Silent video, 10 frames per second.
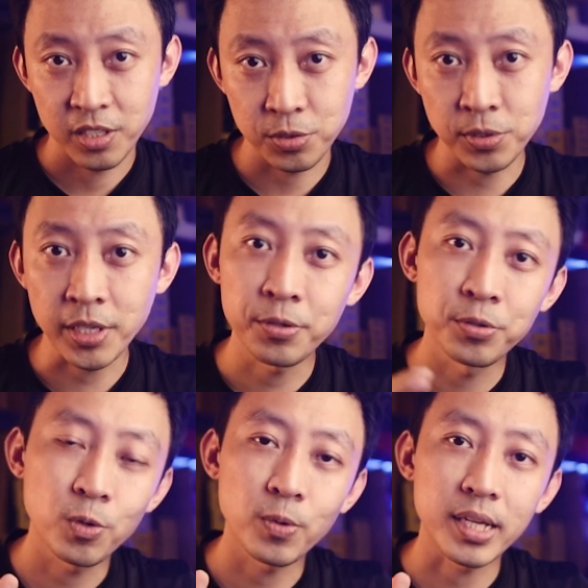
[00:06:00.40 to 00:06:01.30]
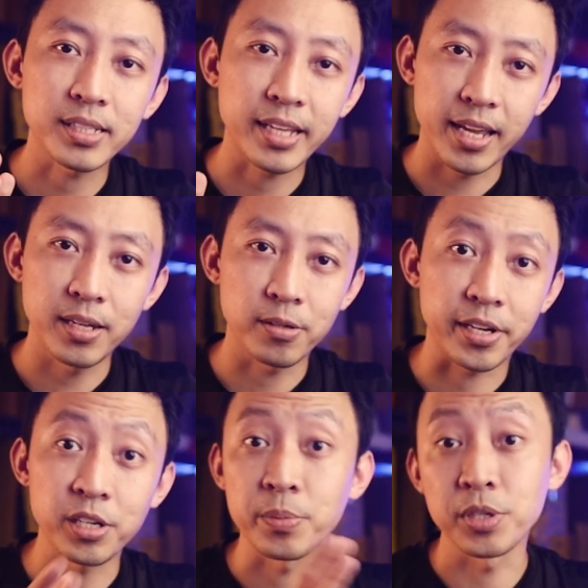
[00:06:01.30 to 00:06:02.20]
So now you know what can or
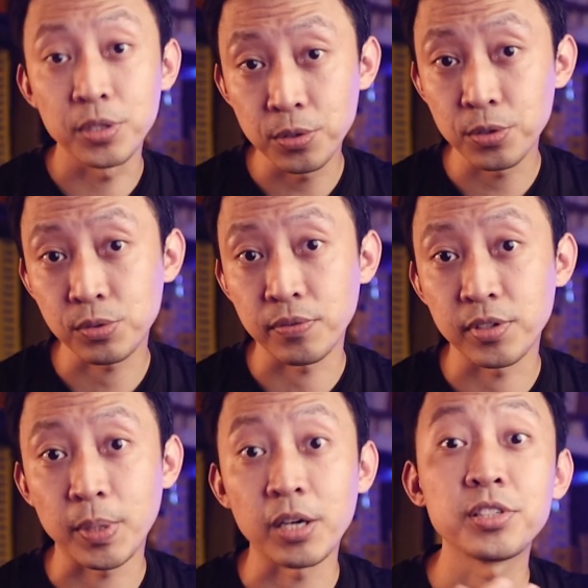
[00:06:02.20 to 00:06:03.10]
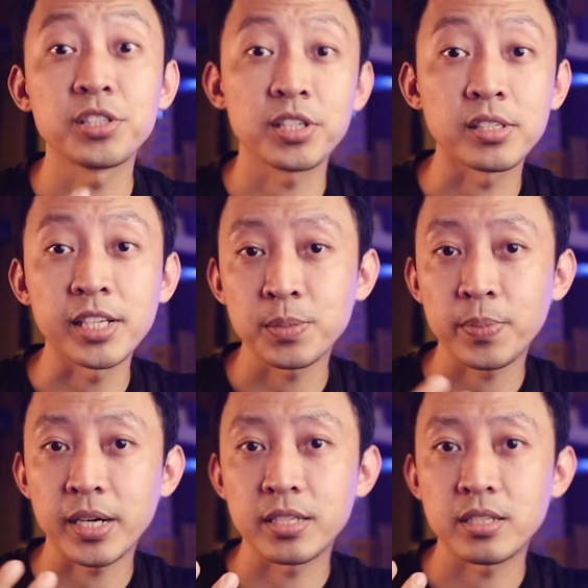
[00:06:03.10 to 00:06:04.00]
cannot be used with the power station. The next
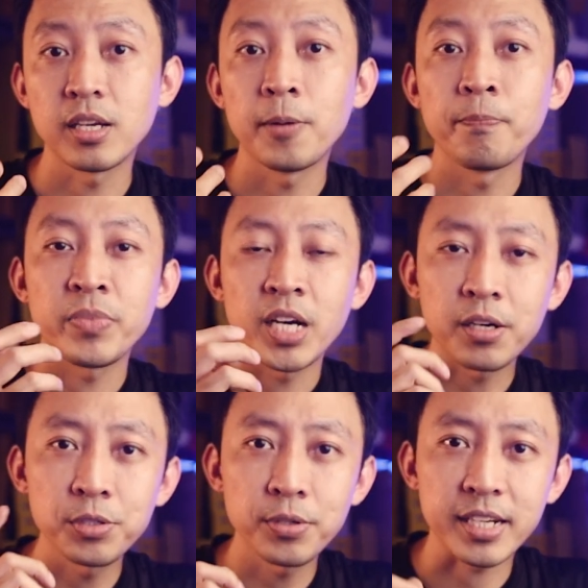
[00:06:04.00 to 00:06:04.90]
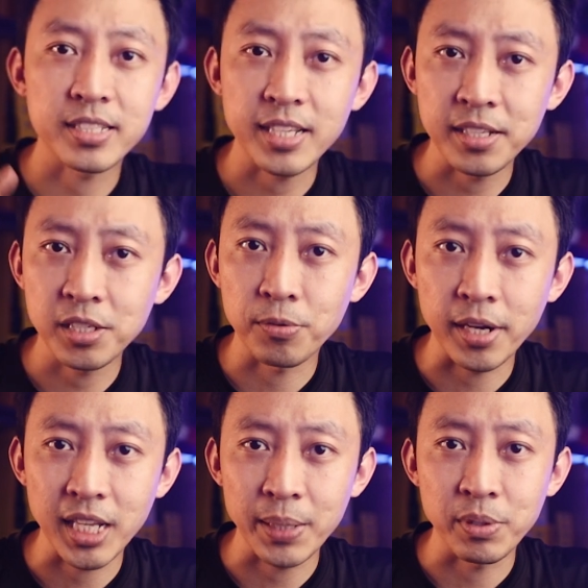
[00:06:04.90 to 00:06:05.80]
part is, how do you extend the
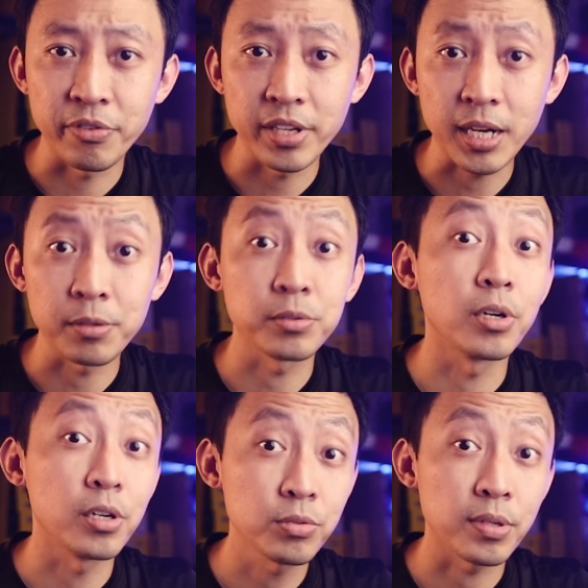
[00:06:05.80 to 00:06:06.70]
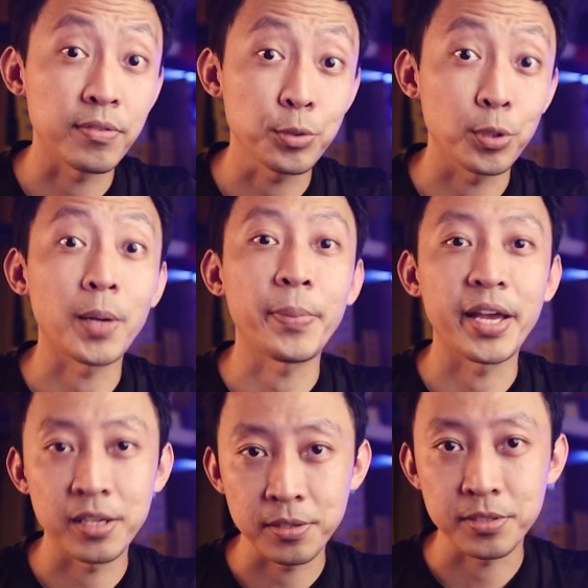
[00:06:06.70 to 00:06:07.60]
runtime of it outdoors with solar
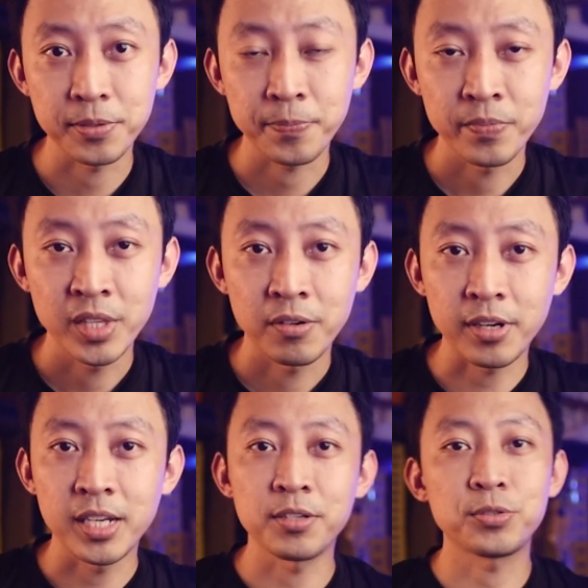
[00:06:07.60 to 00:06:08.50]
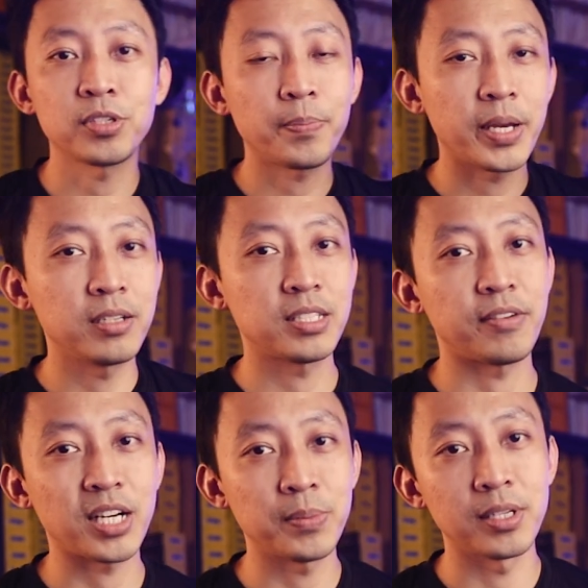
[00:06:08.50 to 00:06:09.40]
panels? Right now, solar panels
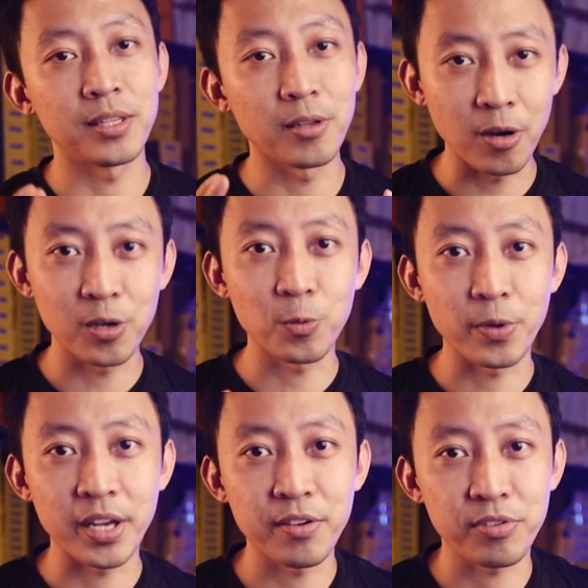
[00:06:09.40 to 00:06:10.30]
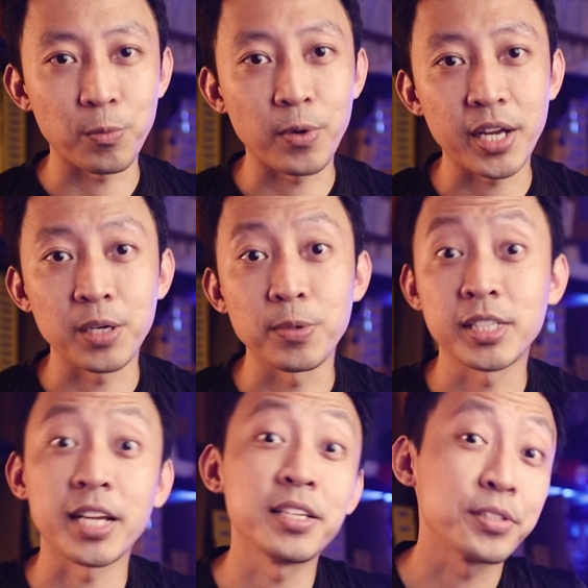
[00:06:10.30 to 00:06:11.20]
have come a long way from where they were
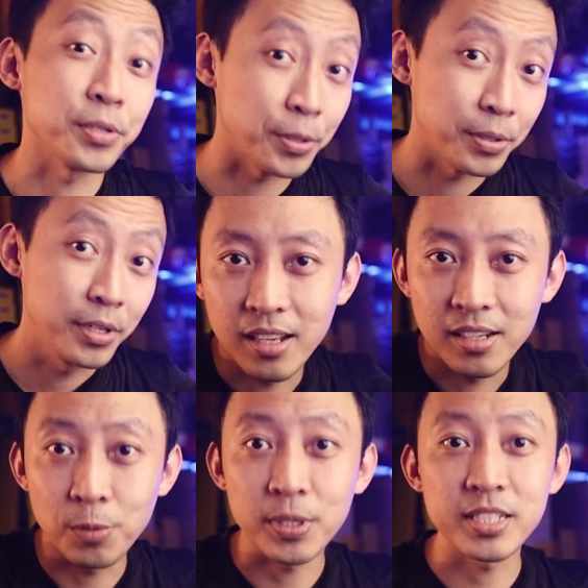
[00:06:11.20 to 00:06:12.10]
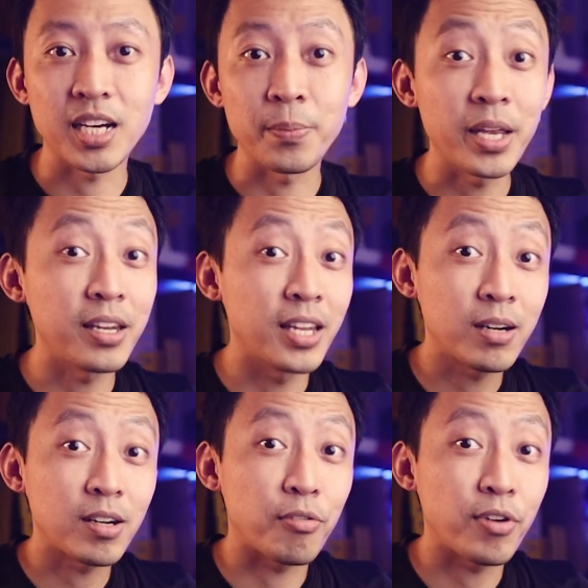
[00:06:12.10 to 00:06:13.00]
10 years ago. The ones that are made
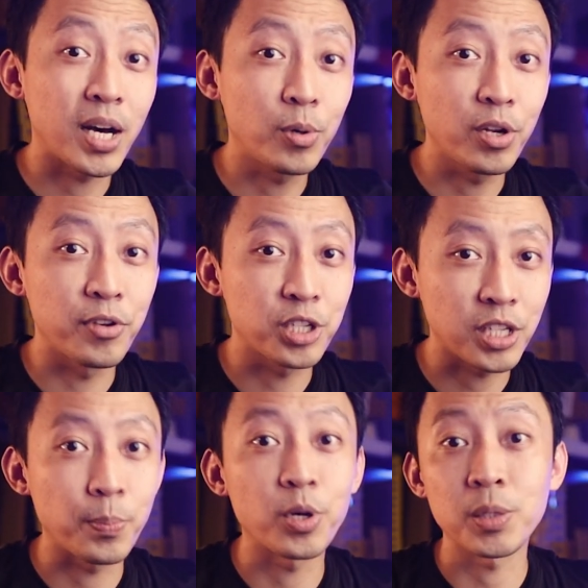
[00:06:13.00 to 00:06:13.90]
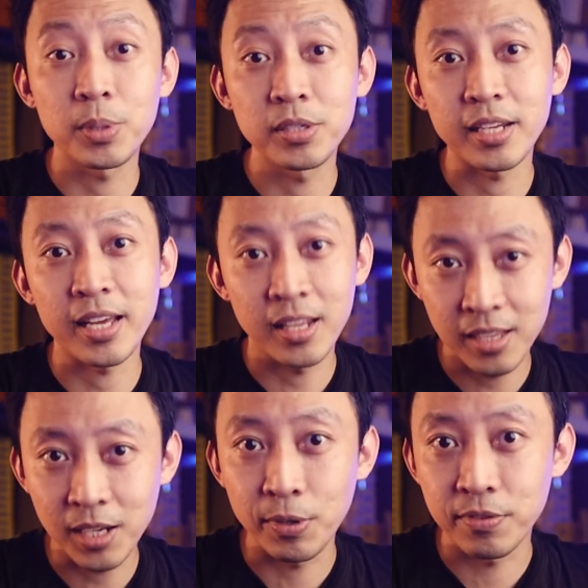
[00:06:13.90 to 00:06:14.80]
now are far more efficient and portable than
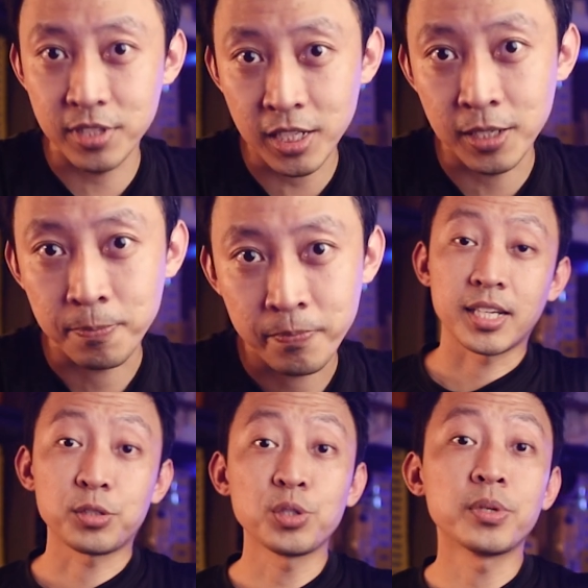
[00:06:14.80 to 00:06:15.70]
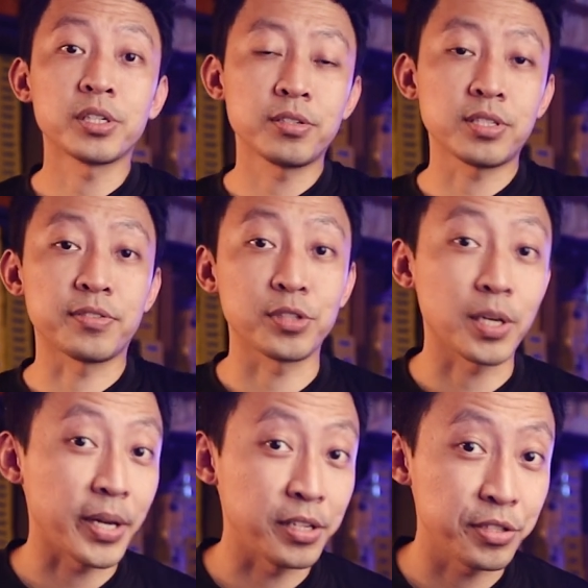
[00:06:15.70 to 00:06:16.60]
anything we've seen. There are two models of
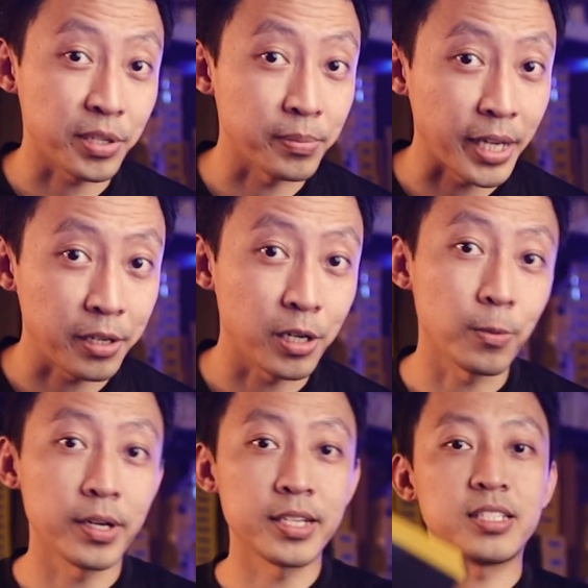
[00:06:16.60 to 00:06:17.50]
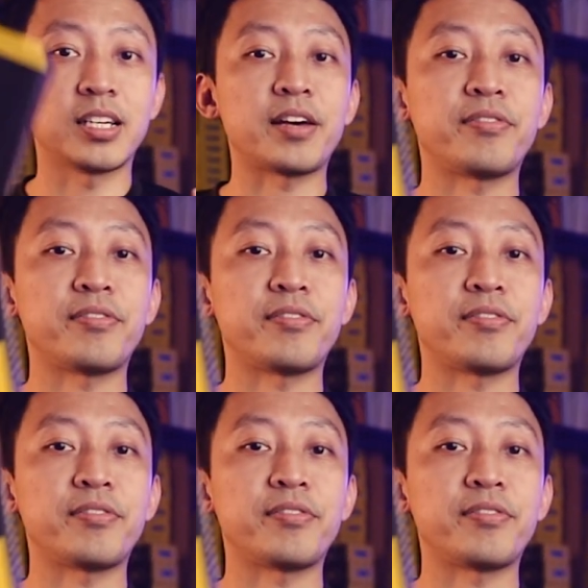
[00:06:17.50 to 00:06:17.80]
solar panels from Nitecore. One is the